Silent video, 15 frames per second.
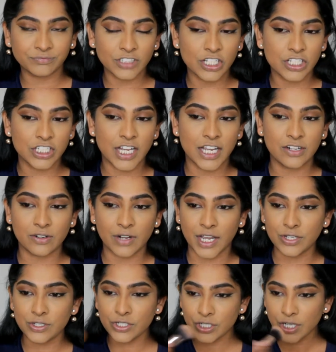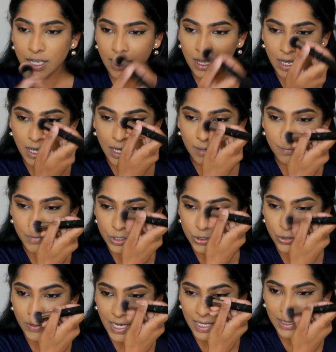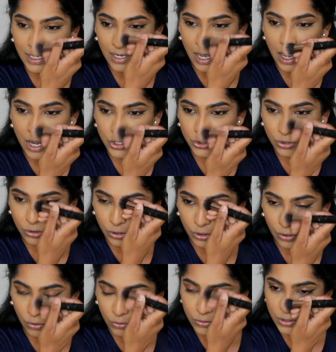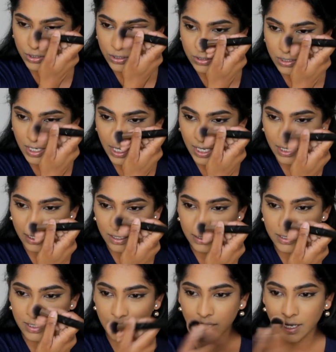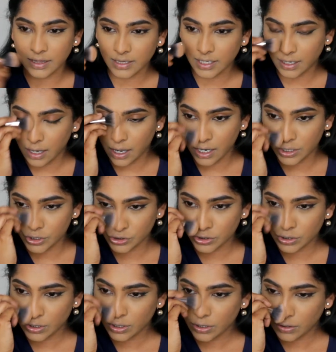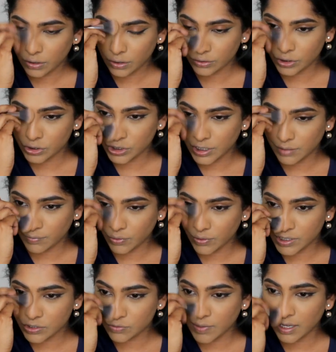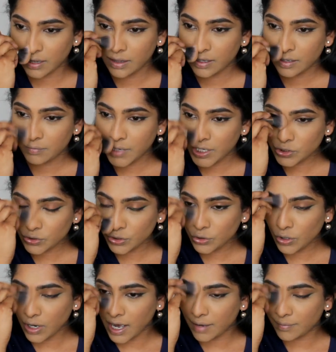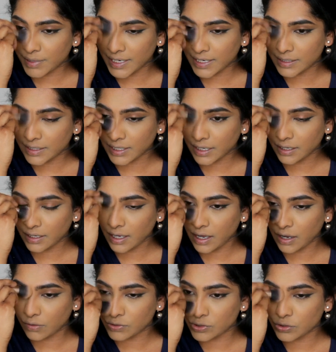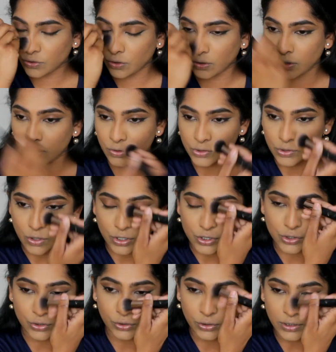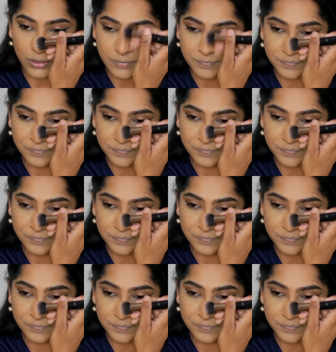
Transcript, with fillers: shade range. Um, so nothing harsh on the nose and nothing harsh on the cheekbone as well. Make sure you are blending out your nose contour,